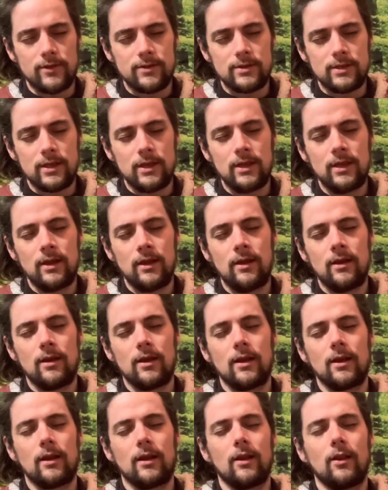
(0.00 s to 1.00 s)
in
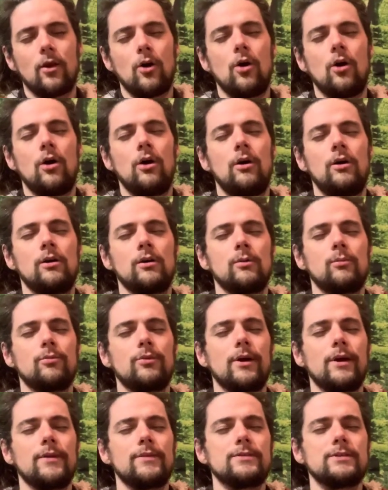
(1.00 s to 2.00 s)
and long
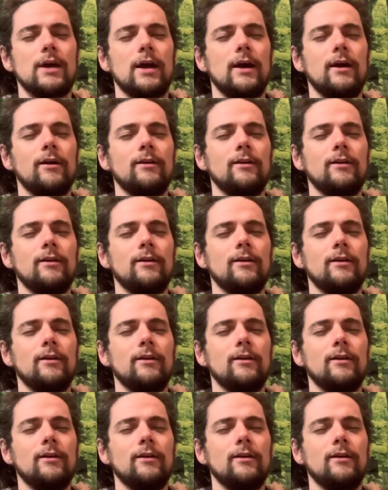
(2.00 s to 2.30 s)
breaths out.